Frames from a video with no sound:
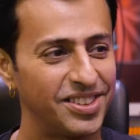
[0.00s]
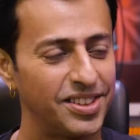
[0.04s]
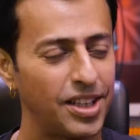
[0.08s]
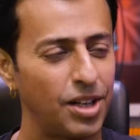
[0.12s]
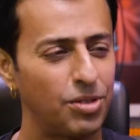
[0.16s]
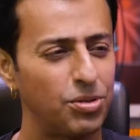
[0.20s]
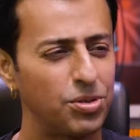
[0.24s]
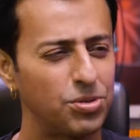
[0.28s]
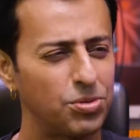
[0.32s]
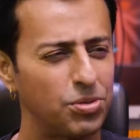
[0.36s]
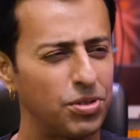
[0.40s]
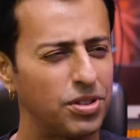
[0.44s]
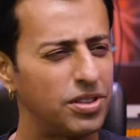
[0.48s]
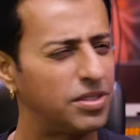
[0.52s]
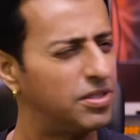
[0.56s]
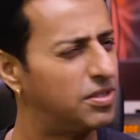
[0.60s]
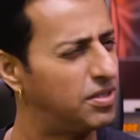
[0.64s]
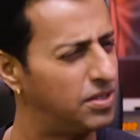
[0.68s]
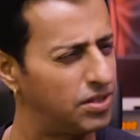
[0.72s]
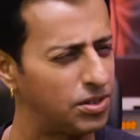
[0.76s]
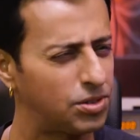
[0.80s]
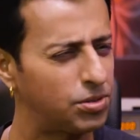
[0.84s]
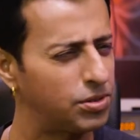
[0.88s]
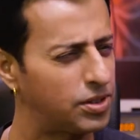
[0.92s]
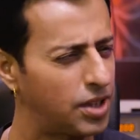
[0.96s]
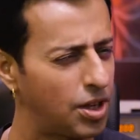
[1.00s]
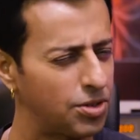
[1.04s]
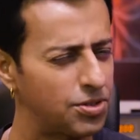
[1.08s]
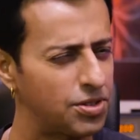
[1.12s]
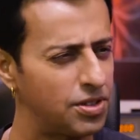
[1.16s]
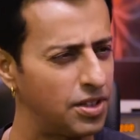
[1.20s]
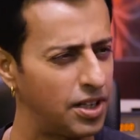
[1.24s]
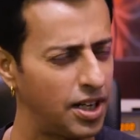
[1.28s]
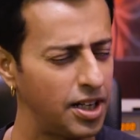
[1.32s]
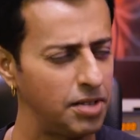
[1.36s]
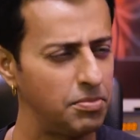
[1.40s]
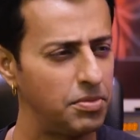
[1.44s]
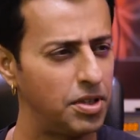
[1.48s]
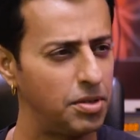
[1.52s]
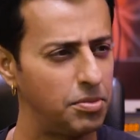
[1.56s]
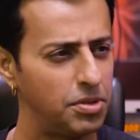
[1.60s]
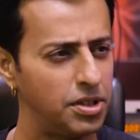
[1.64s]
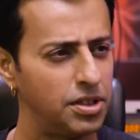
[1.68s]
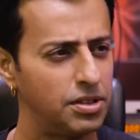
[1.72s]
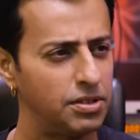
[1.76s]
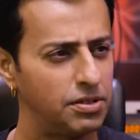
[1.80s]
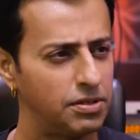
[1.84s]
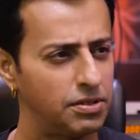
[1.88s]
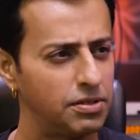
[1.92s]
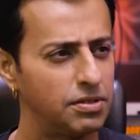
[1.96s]
That was what, 2009
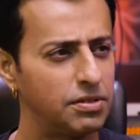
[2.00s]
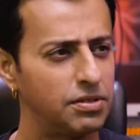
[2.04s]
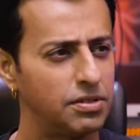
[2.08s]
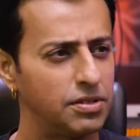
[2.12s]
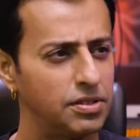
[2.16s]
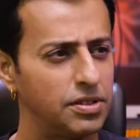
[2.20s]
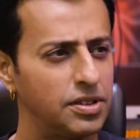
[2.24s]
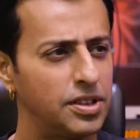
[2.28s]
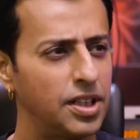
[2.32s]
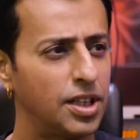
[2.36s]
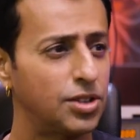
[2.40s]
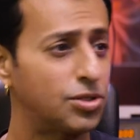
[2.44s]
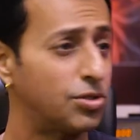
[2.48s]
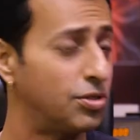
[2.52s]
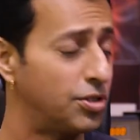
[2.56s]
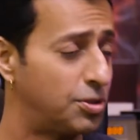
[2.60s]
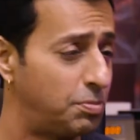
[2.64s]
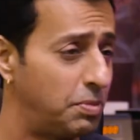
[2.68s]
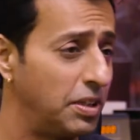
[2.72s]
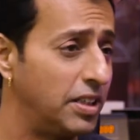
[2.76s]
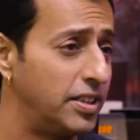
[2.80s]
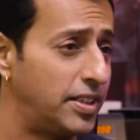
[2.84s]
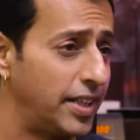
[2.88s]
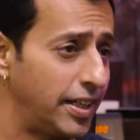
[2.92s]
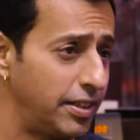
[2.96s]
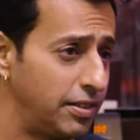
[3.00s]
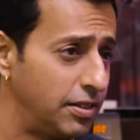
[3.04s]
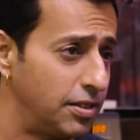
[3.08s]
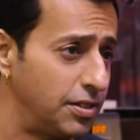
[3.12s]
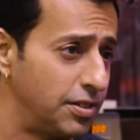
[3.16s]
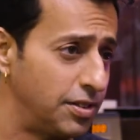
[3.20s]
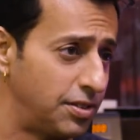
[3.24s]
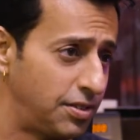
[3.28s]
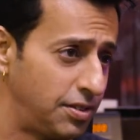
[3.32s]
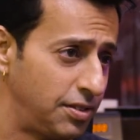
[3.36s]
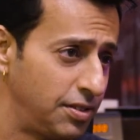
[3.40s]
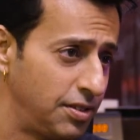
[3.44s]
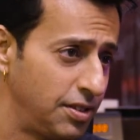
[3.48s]
maybe? Yeah, so it's been 10 years.